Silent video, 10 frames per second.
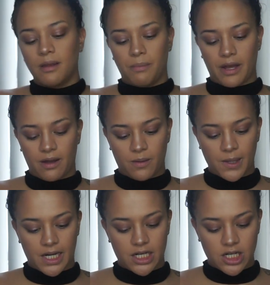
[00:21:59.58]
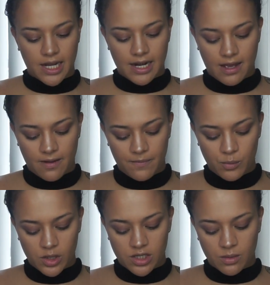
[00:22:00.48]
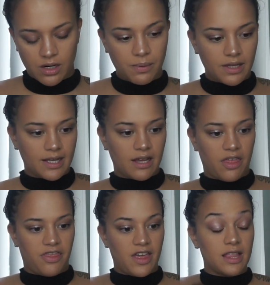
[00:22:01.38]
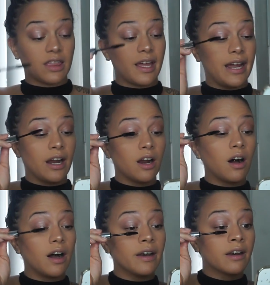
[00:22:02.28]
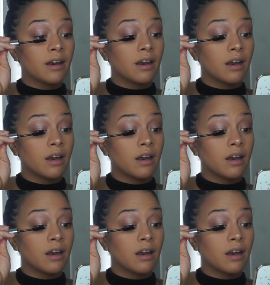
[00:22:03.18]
but we're gonna try it out. We're just gonna put like a thin layer on.